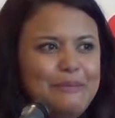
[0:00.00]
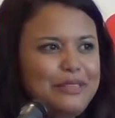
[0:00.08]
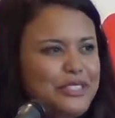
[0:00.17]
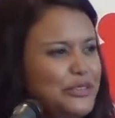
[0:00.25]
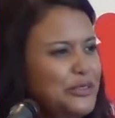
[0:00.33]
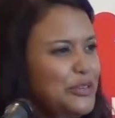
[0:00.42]

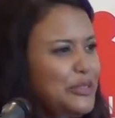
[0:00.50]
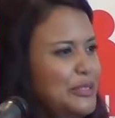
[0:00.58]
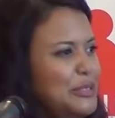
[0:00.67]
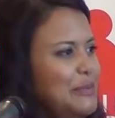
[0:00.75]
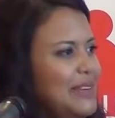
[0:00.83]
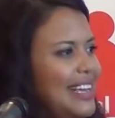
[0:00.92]
but you
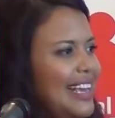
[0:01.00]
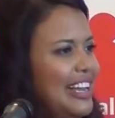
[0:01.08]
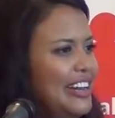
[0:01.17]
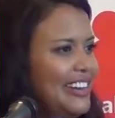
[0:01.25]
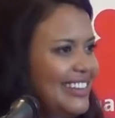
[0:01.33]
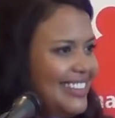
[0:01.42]
chose to be
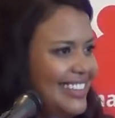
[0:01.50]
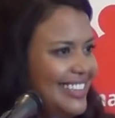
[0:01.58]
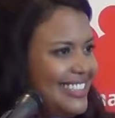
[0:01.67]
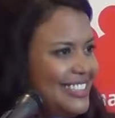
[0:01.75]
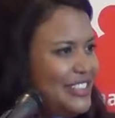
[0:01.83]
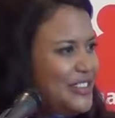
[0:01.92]
here
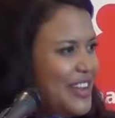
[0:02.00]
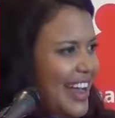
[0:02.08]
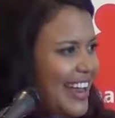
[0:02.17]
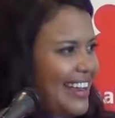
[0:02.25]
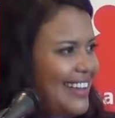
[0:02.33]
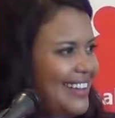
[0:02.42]

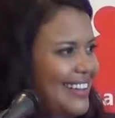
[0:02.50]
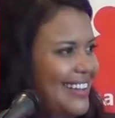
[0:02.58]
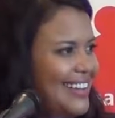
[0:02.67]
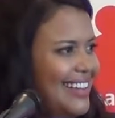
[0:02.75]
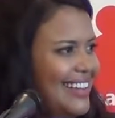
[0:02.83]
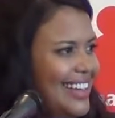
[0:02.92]
today.
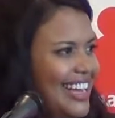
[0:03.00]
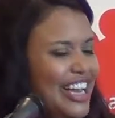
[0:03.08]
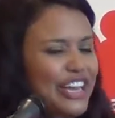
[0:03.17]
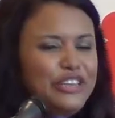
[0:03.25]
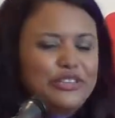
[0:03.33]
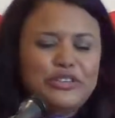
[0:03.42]

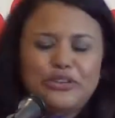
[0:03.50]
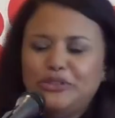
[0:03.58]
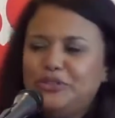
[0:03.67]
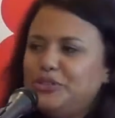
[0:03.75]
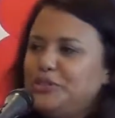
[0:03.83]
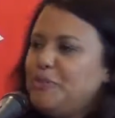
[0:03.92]
You
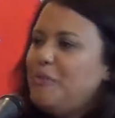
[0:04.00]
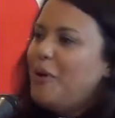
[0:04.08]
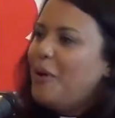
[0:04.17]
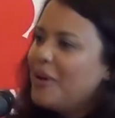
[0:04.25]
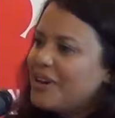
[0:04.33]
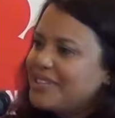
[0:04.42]
chose to
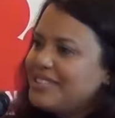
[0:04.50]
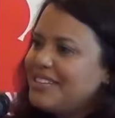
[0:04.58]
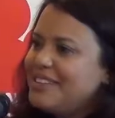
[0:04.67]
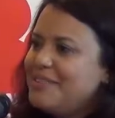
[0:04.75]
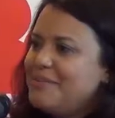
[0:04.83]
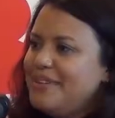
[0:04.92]
support
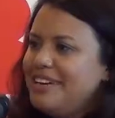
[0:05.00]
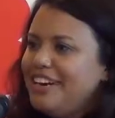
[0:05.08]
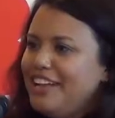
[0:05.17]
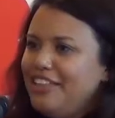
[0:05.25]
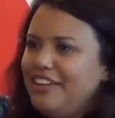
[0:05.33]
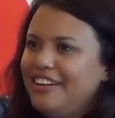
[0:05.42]
one
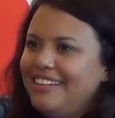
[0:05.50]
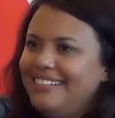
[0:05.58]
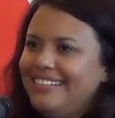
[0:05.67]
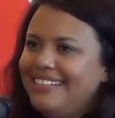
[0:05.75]
another.